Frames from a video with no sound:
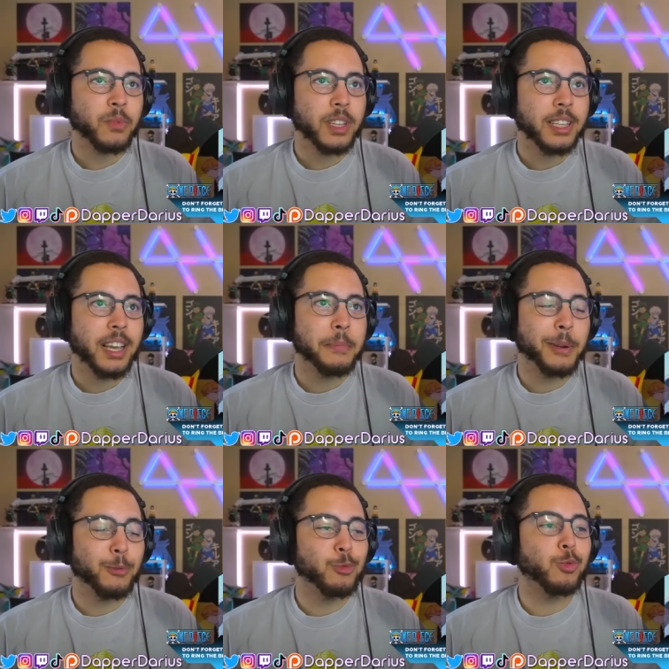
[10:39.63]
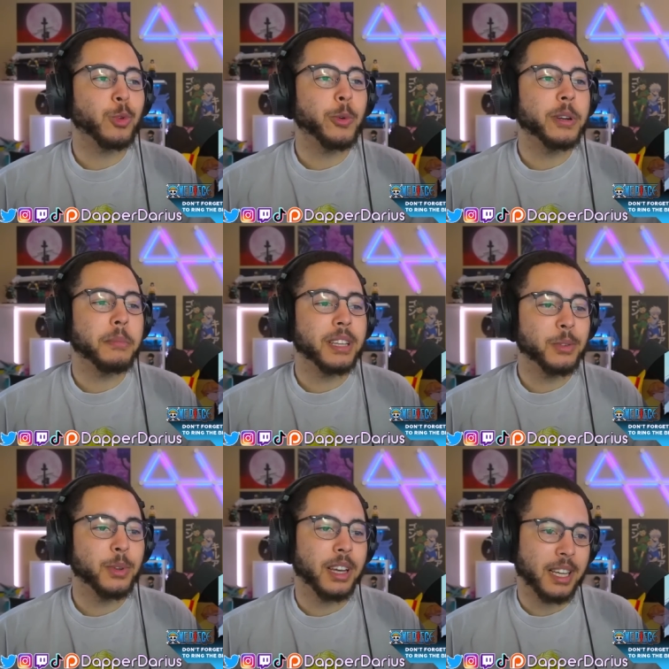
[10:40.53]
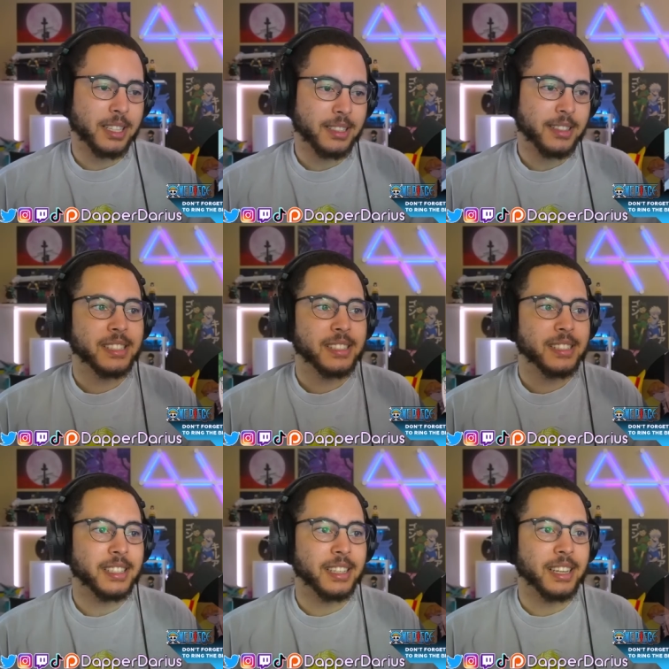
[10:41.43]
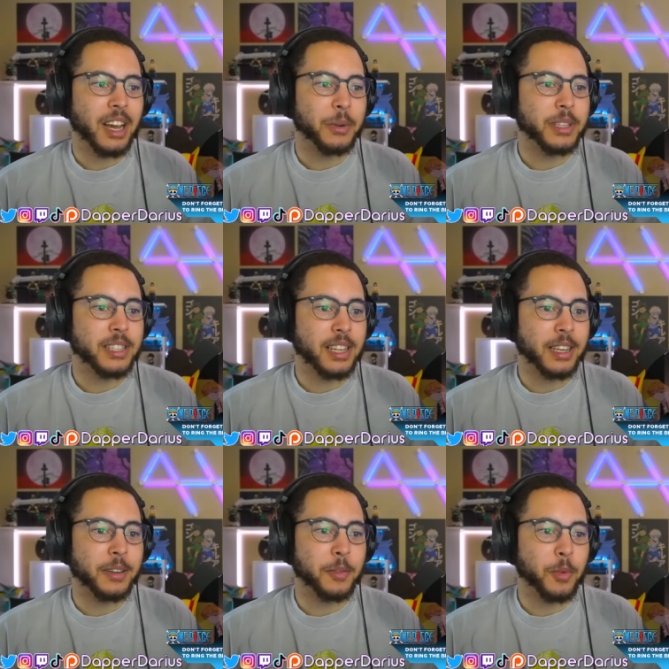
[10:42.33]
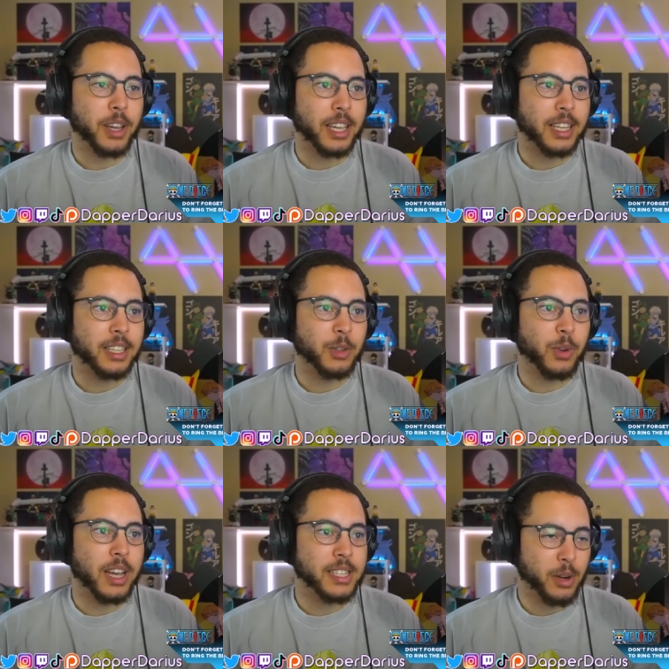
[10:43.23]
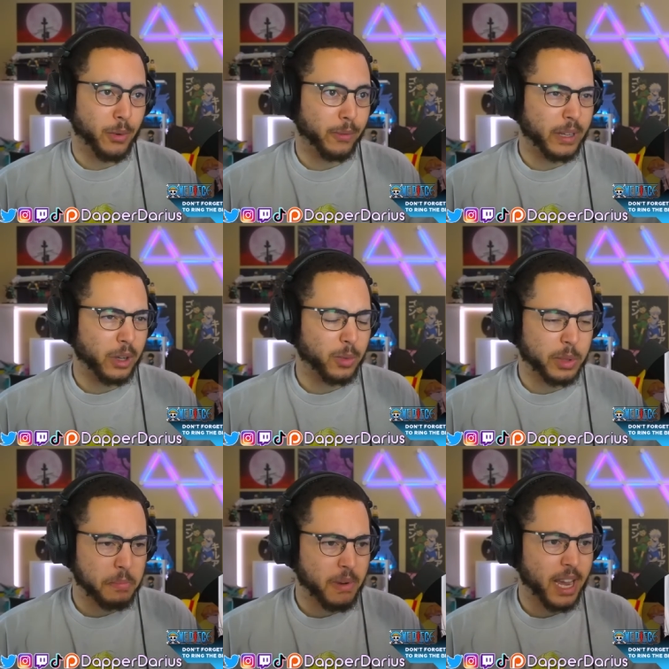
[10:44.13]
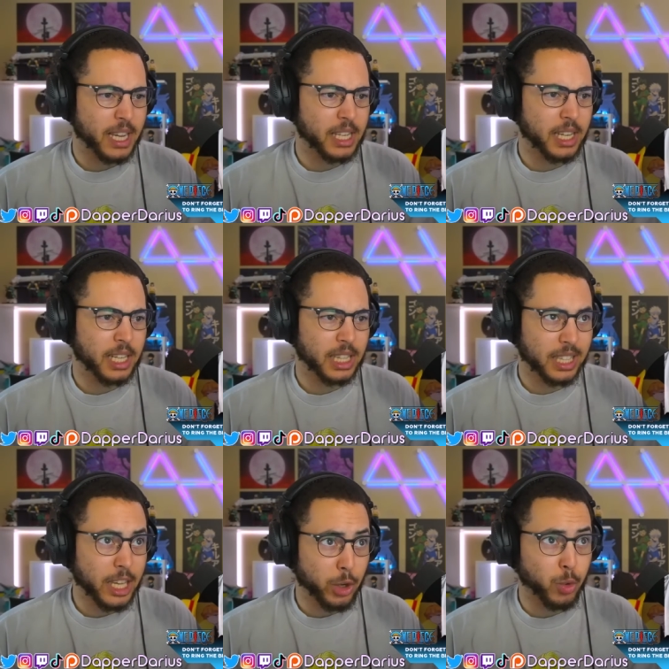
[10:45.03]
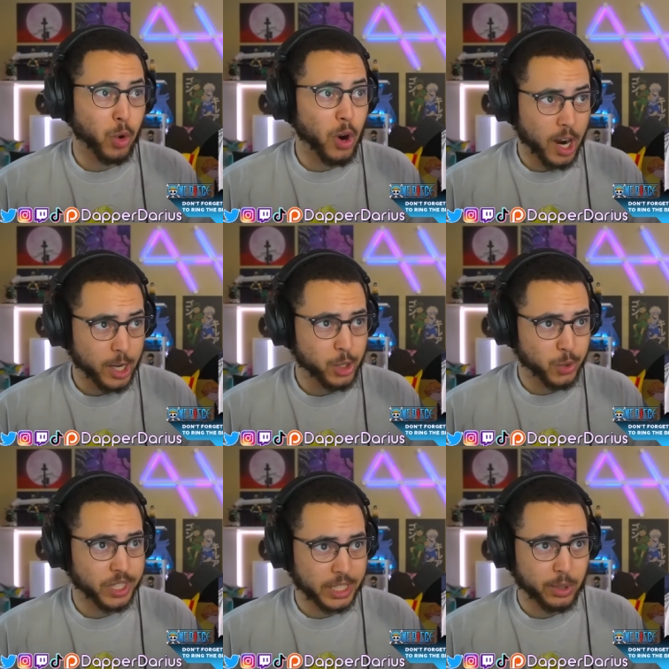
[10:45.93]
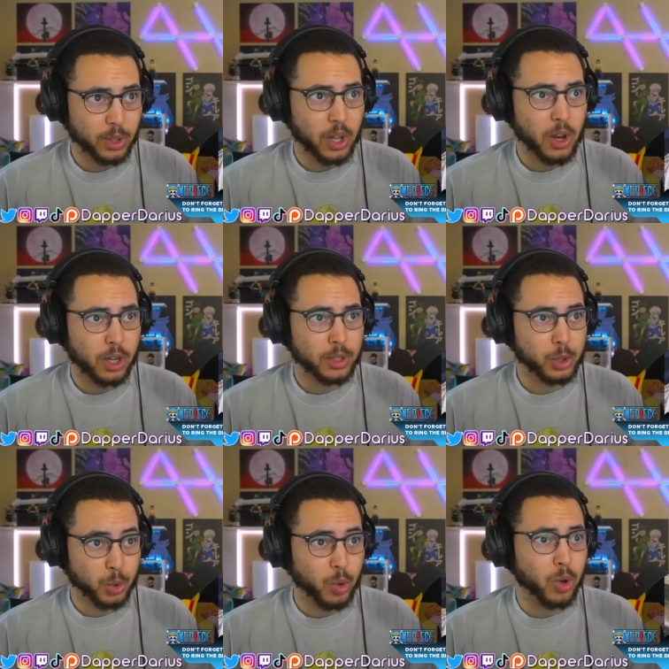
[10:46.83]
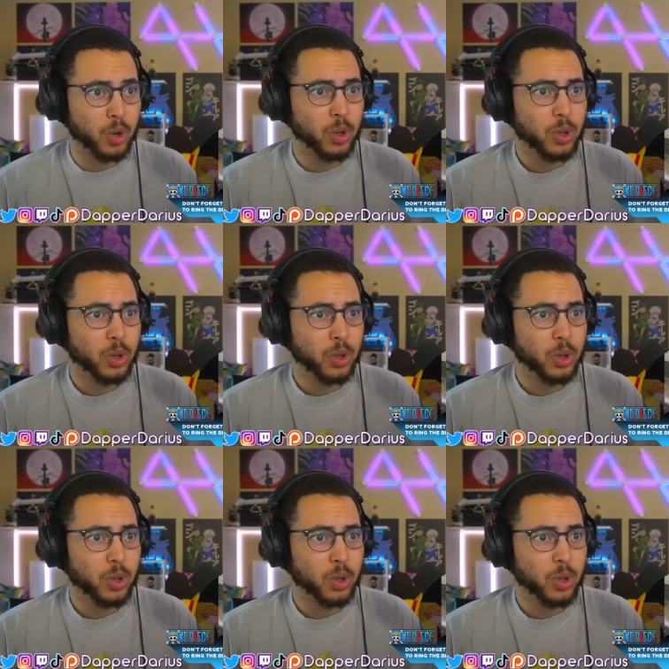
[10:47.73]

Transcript: Yeah, but it was ruined by you guys. Yeah, now he's like, wait, you guys interfered with my literal hundred year long duel?